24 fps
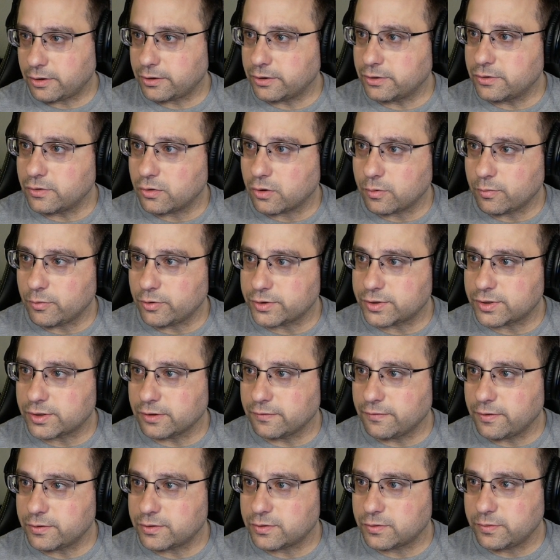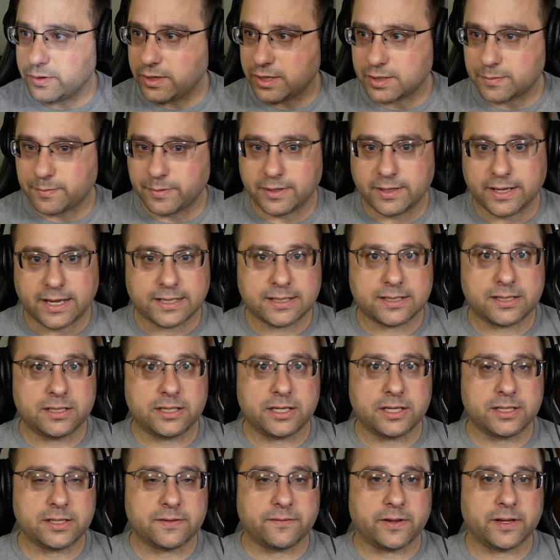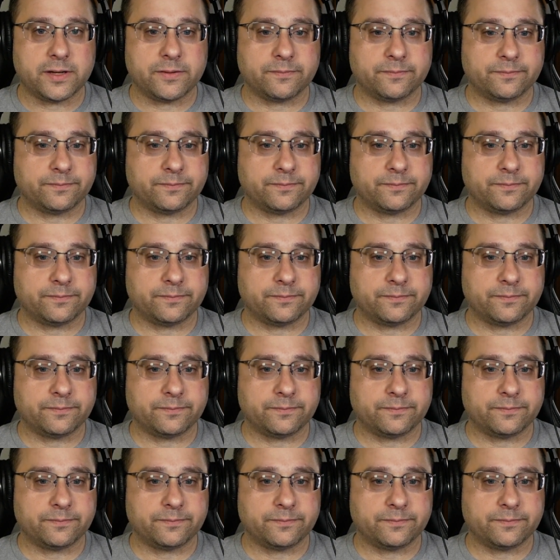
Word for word: all your normal servo tweaks, but that's the gist of